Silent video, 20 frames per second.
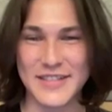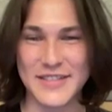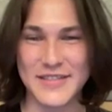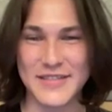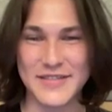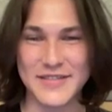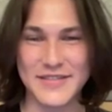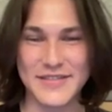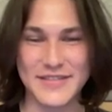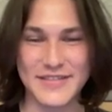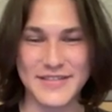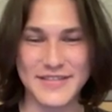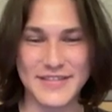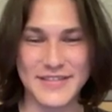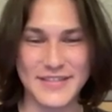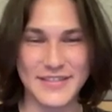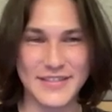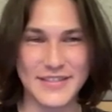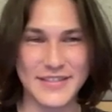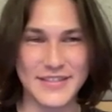
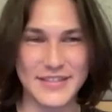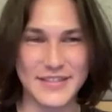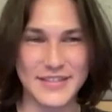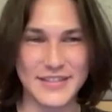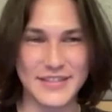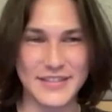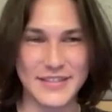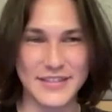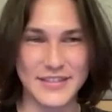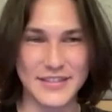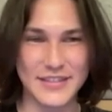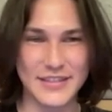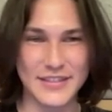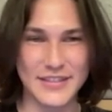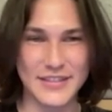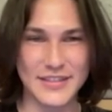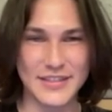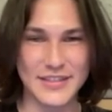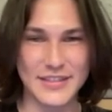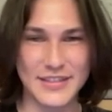
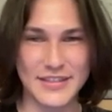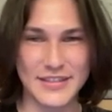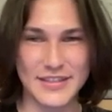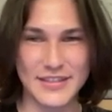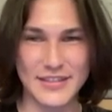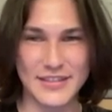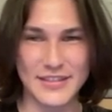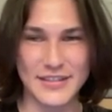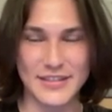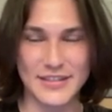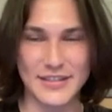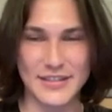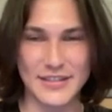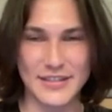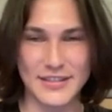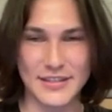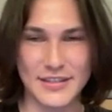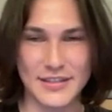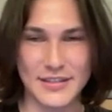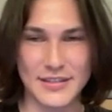
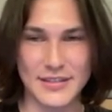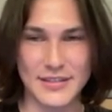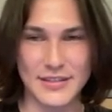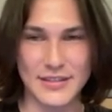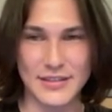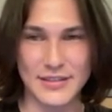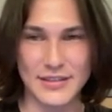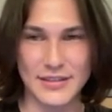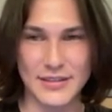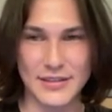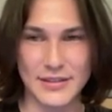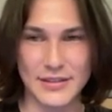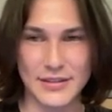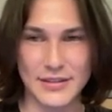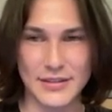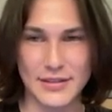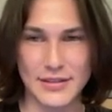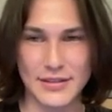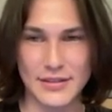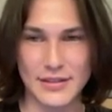
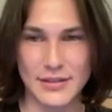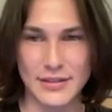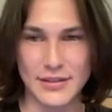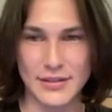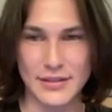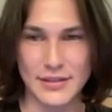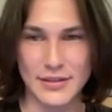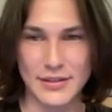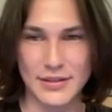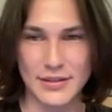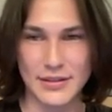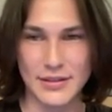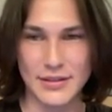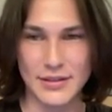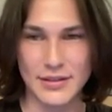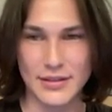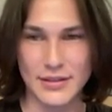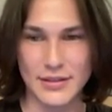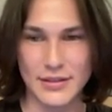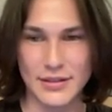
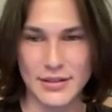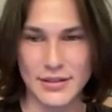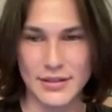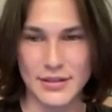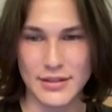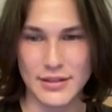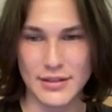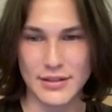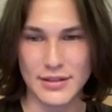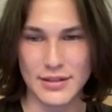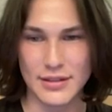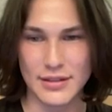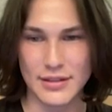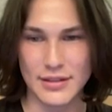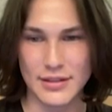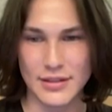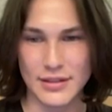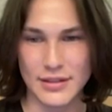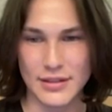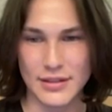
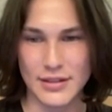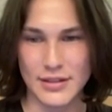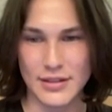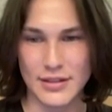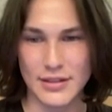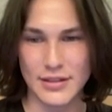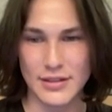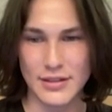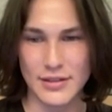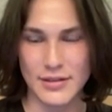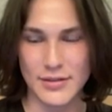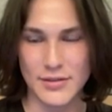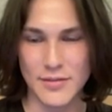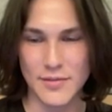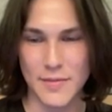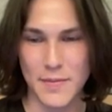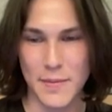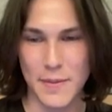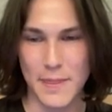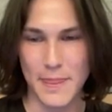
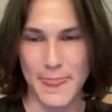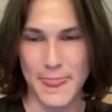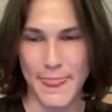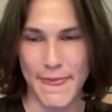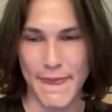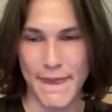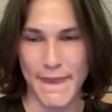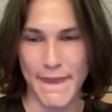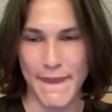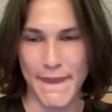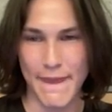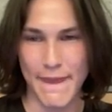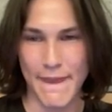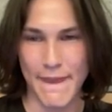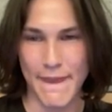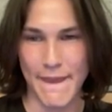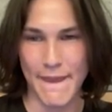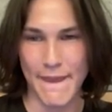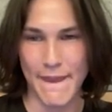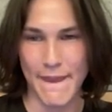This person isn't speaking.